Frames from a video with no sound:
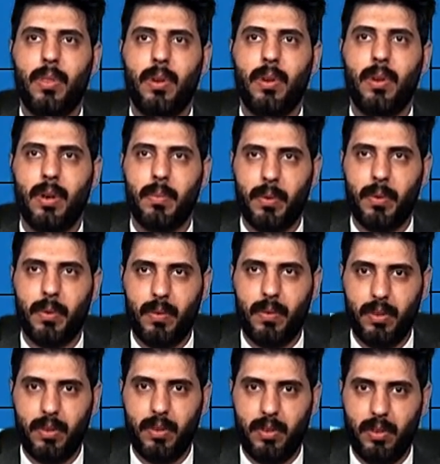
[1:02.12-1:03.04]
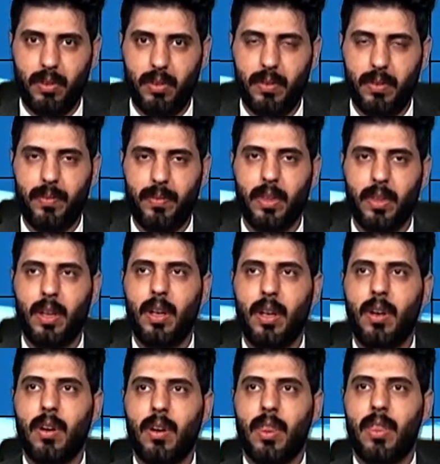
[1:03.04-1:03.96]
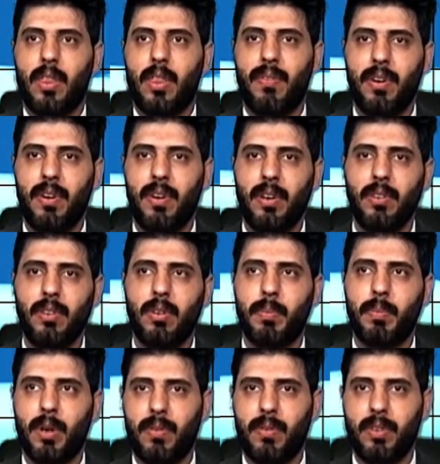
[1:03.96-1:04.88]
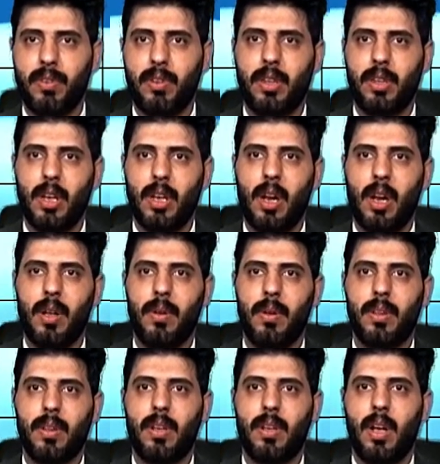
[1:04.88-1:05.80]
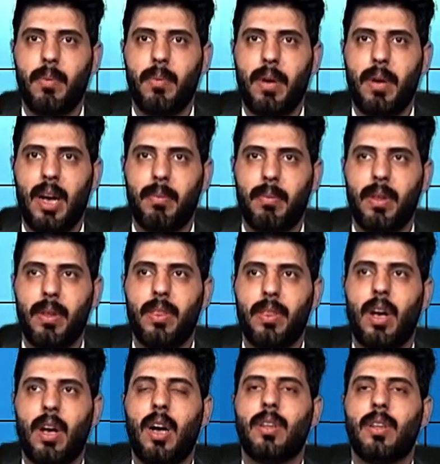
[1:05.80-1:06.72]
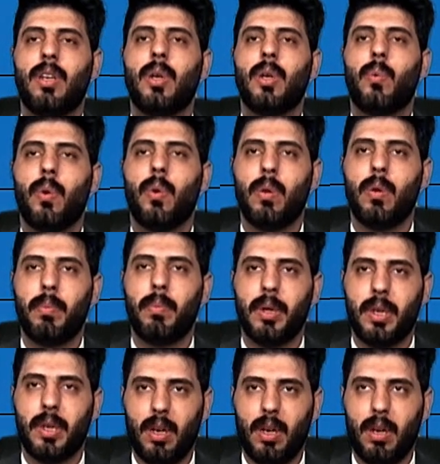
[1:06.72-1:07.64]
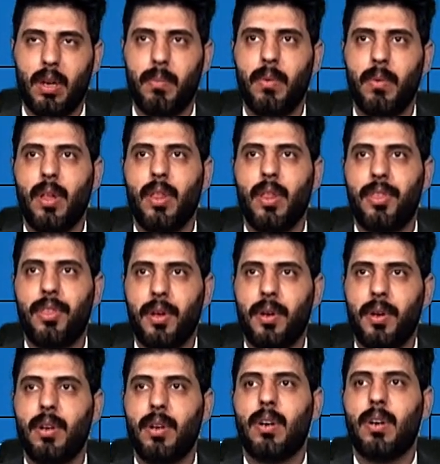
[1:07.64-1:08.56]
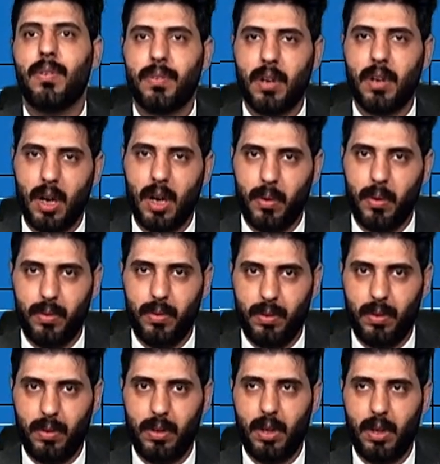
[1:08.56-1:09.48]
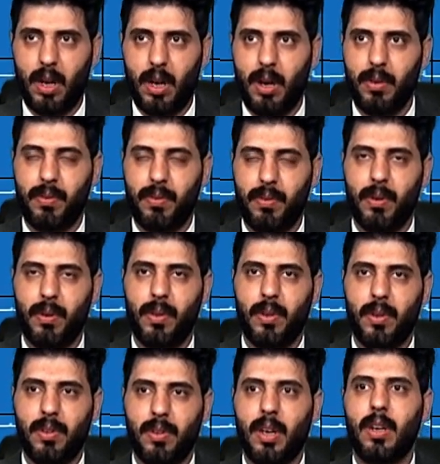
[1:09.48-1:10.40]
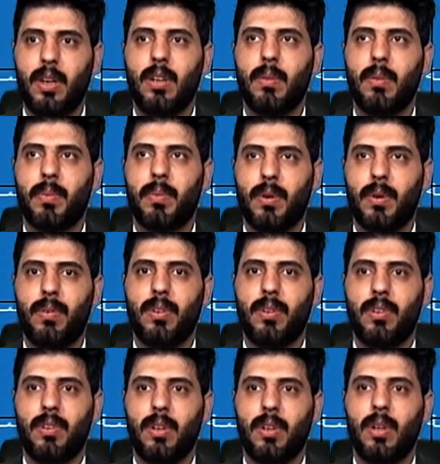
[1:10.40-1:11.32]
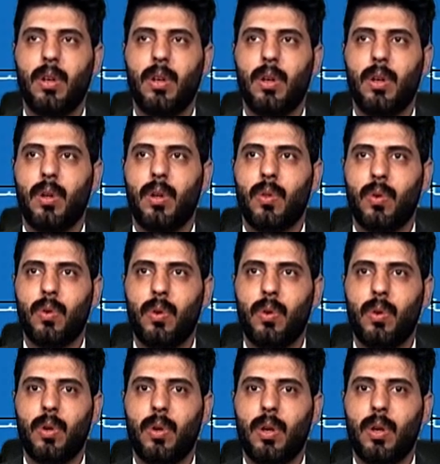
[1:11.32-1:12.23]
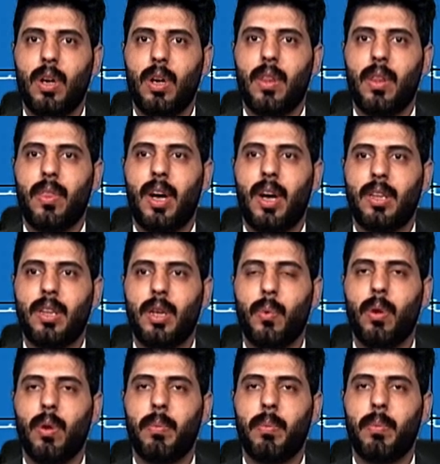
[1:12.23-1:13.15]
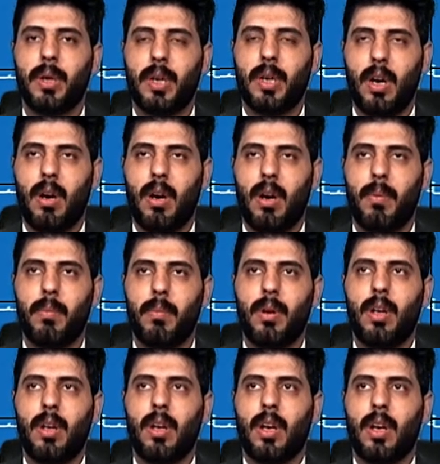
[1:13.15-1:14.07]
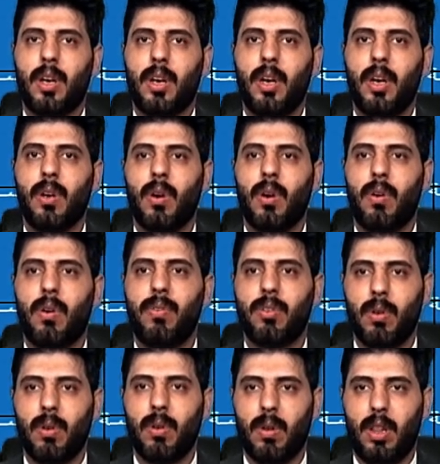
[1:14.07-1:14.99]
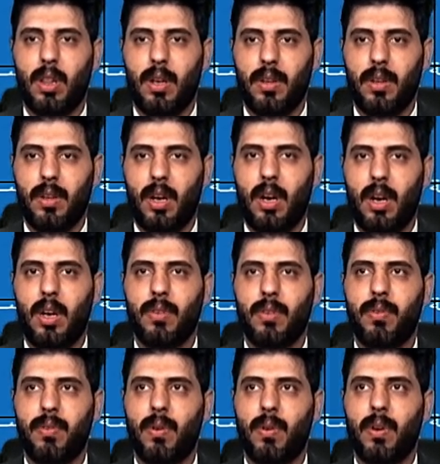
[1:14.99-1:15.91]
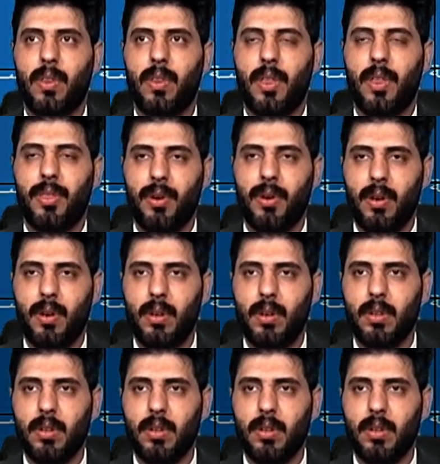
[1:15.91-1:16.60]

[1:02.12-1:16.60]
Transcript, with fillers: their prophecies. The first prophecy tell, tell Macbeth that he will become thane of Cawdor, and for the second prophecy to, that he will become king of Scotland, and for the third